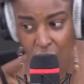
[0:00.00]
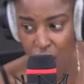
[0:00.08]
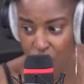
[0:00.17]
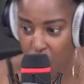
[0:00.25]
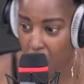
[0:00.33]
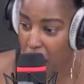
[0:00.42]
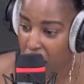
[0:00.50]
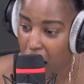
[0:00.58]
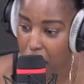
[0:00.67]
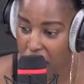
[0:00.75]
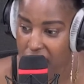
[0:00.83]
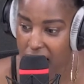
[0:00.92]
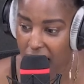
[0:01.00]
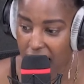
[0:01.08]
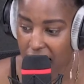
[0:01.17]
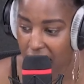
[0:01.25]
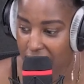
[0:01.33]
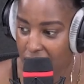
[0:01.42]
So I'm
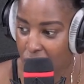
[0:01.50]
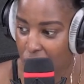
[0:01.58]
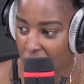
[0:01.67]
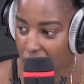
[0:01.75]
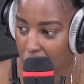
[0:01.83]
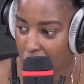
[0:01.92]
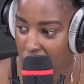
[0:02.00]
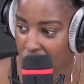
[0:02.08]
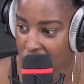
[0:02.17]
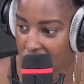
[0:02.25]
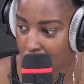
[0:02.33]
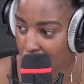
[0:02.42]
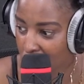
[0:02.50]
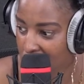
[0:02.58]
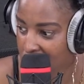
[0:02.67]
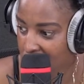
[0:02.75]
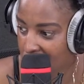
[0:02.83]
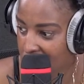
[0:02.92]
excited. I think Rihanna might just
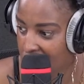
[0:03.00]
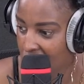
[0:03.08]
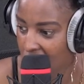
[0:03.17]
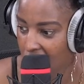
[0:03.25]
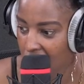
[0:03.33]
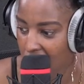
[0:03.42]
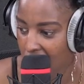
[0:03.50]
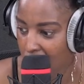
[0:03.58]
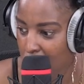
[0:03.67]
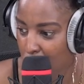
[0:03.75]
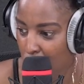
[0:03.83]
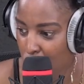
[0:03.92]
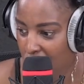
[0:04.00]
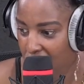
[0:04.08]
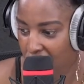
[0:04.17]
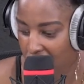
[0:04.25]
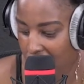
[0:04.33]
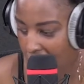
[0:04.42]
surprise us with
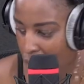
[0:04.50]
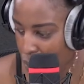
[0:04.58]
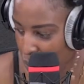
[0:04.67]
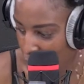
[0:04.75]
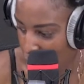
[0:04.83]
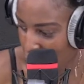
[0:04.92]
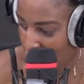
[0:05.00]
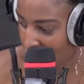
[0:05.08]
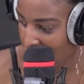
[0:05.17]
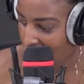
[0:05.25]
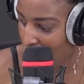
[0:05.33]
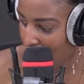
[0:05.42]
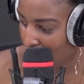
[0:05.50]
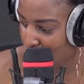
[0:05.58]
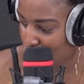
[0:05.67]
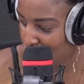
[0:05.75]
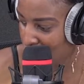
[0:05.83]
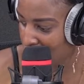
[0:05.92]
an album. But now my
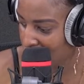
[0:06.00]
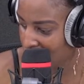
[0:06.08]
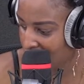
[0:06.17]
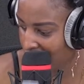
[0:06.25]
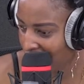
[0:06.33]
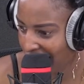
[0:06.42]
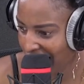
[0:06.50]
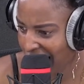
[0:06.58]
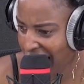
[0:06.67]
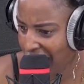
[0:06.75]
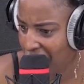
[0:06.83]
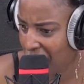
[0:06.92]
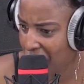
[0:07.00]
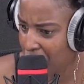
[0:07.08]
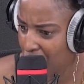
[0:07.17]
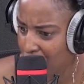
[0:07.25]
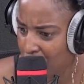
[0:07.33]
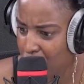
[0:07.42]
question is, can I even
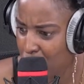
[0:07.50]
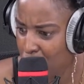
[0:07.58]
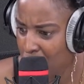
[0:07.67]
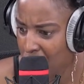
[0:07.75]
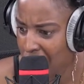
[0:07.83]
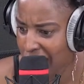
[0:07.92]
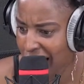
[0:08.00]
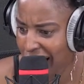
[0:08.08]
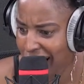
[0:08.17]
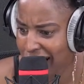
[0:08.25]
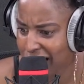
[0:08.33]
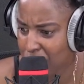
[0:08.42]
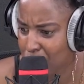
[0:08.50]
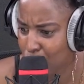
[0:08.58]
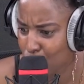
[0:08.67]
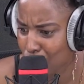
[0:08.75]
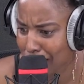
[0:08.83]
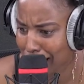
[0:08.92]
remember Rihanna's
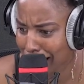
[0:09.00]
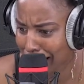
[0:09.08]
music?